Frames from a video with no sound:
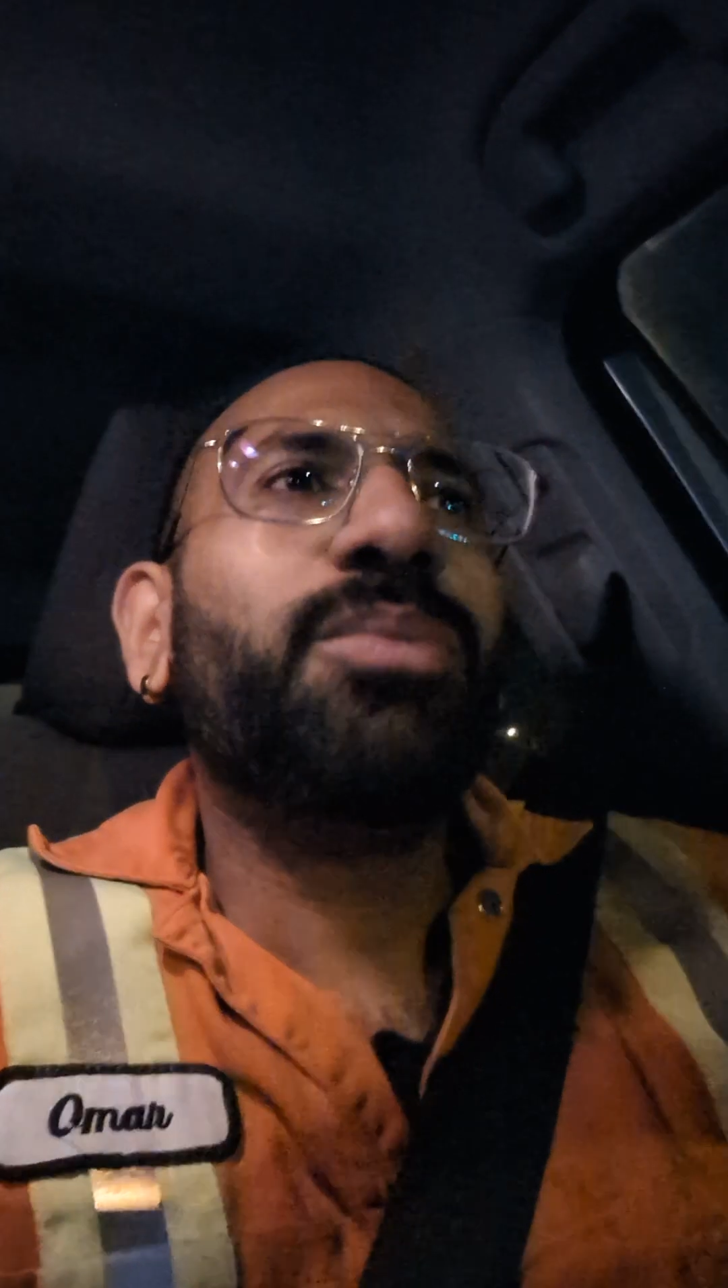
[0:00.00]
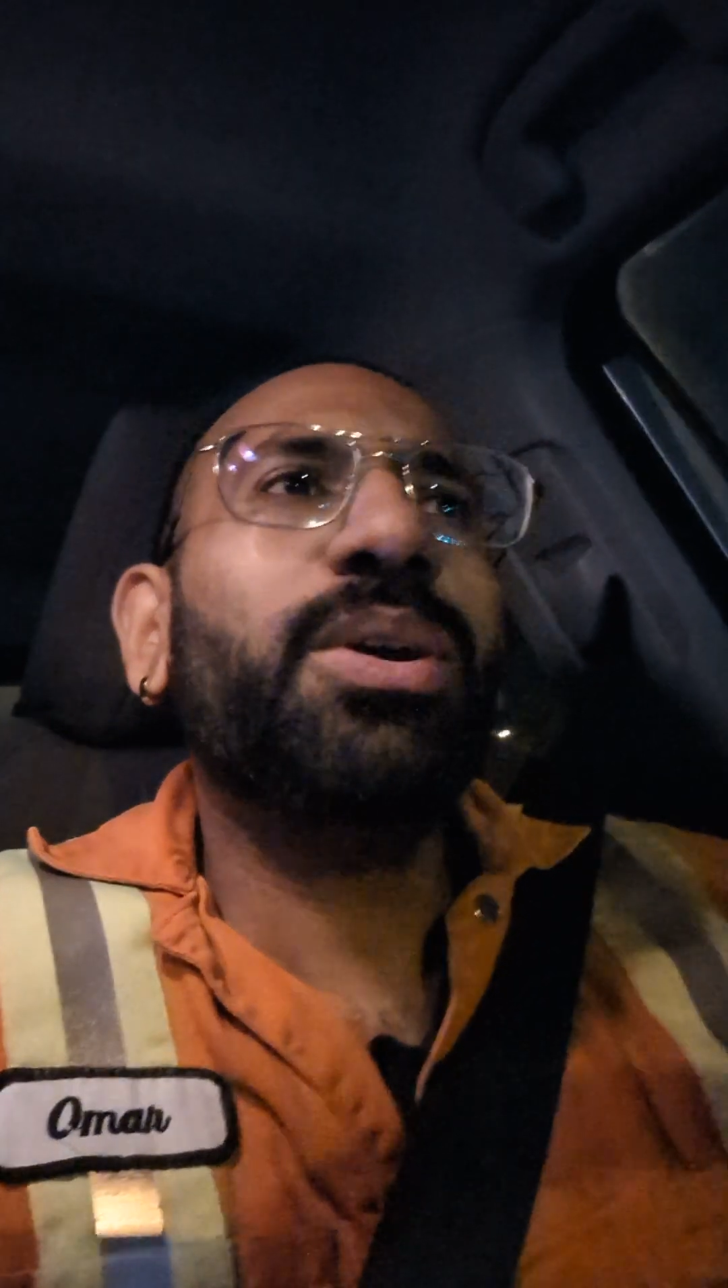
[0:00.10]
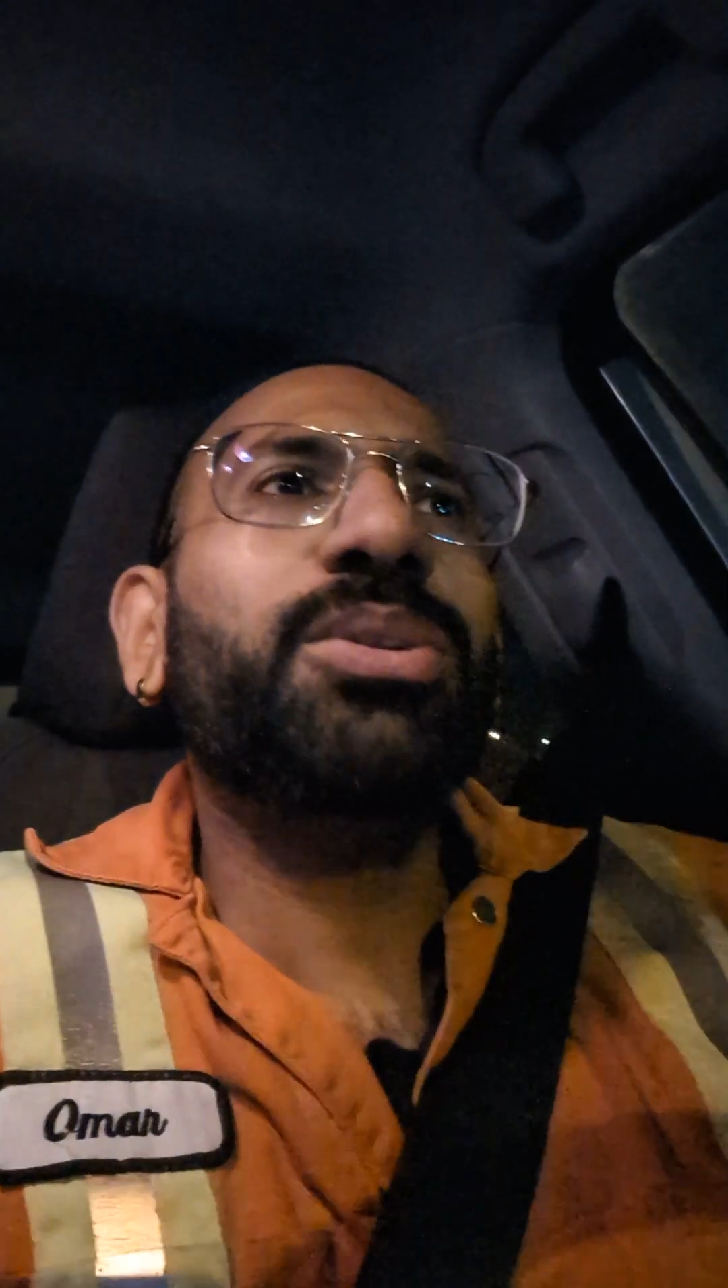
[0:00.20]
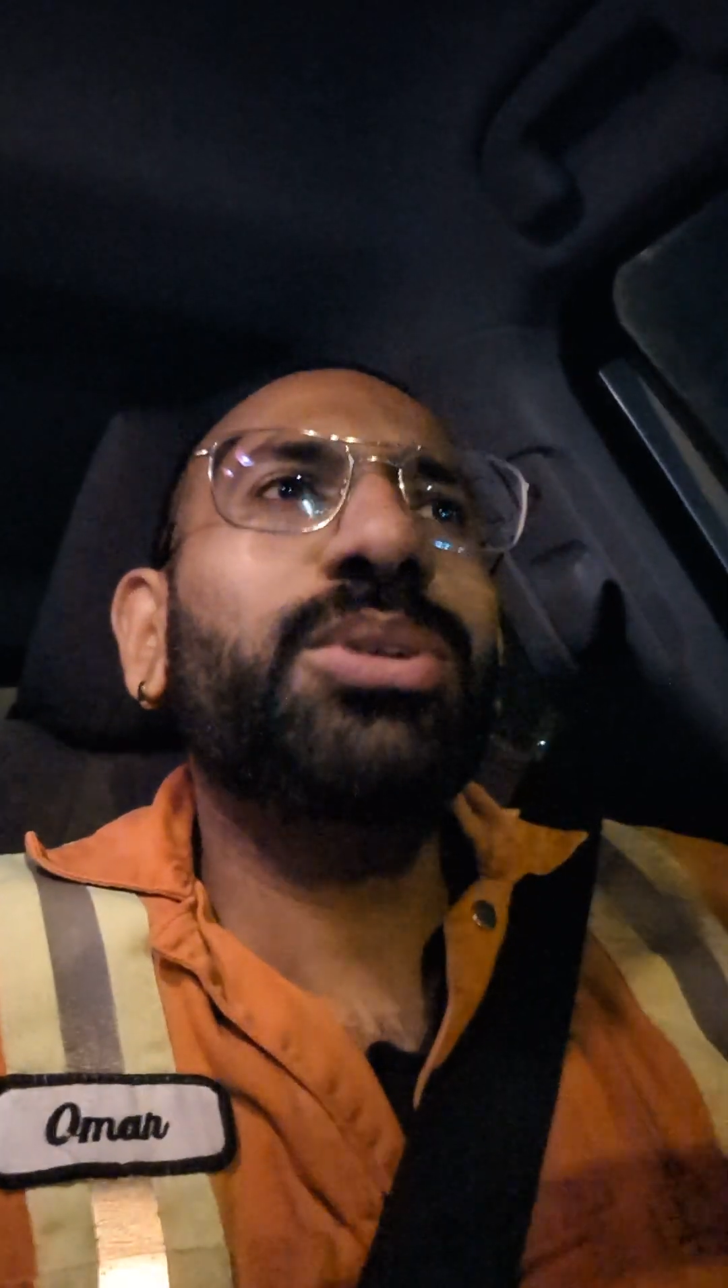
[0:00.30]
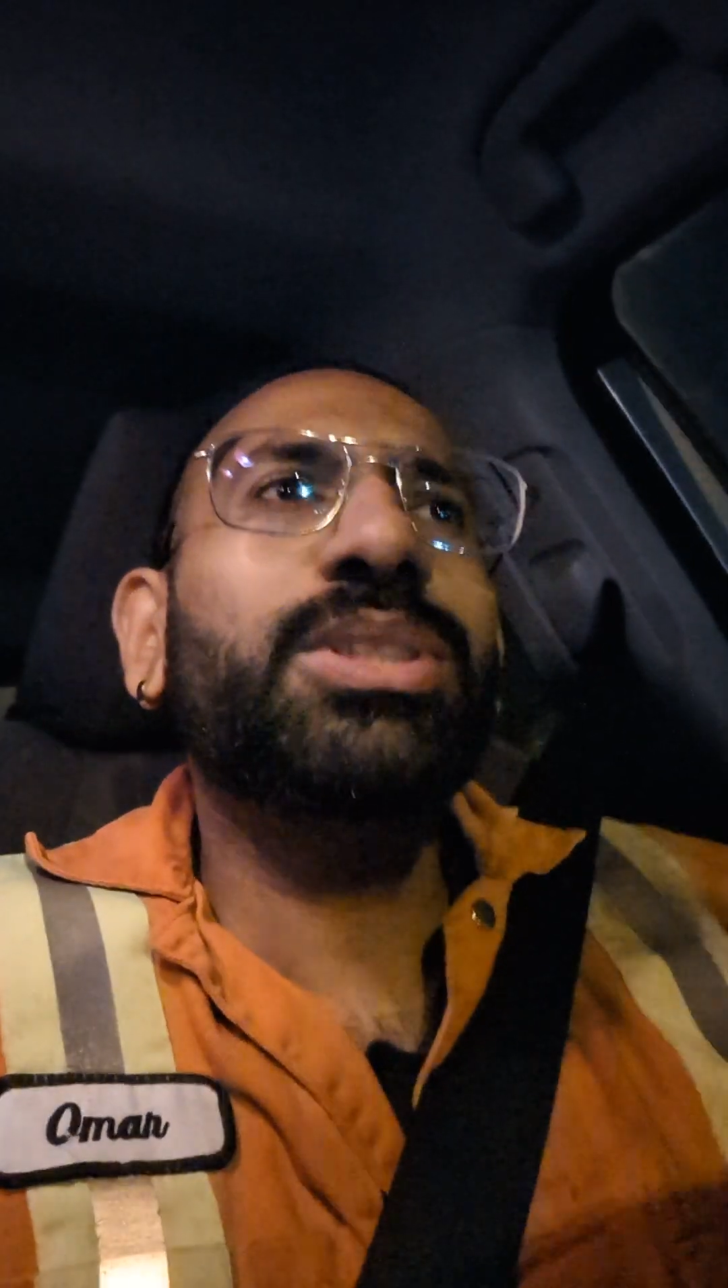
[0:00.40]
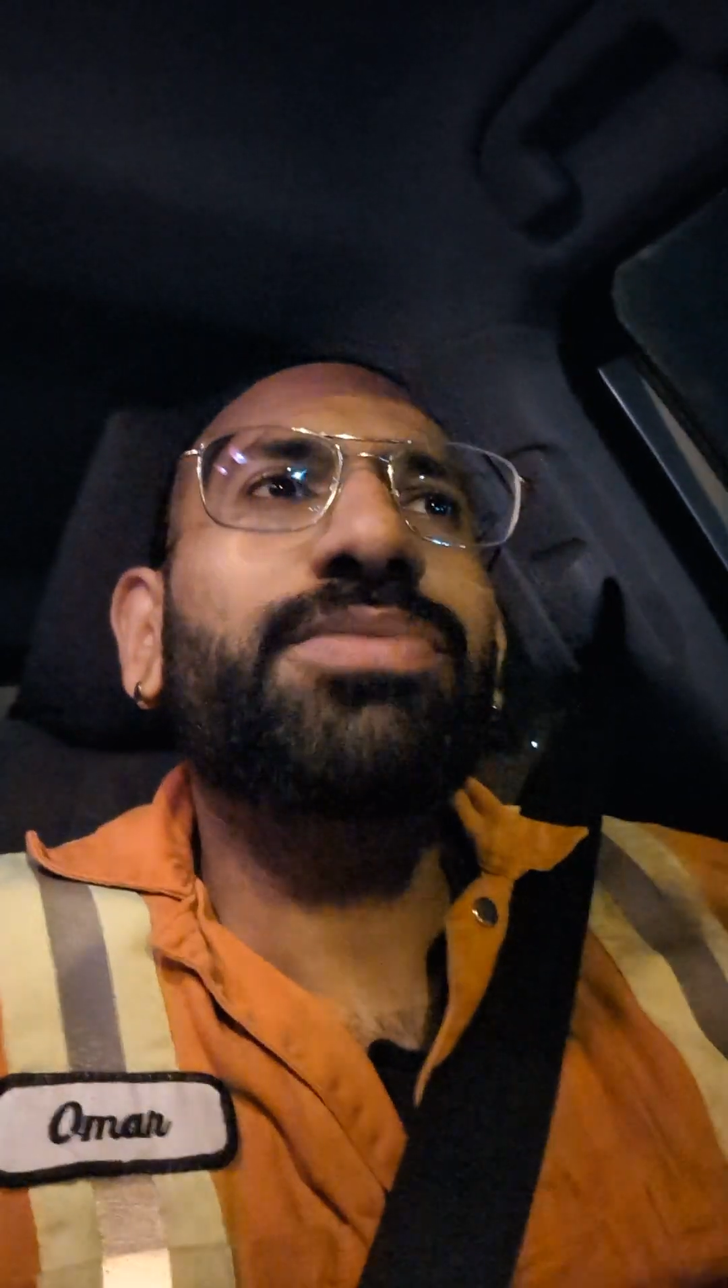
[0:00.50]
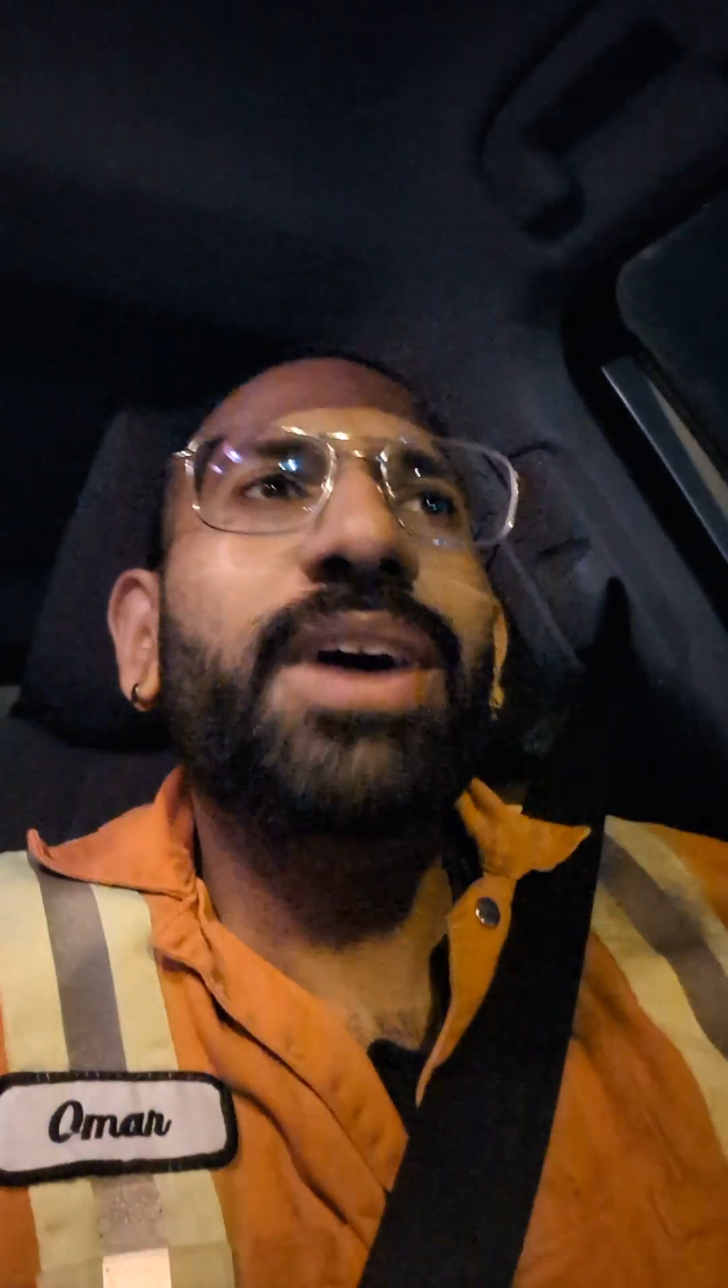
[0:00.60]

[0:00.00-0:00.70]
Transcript: one of those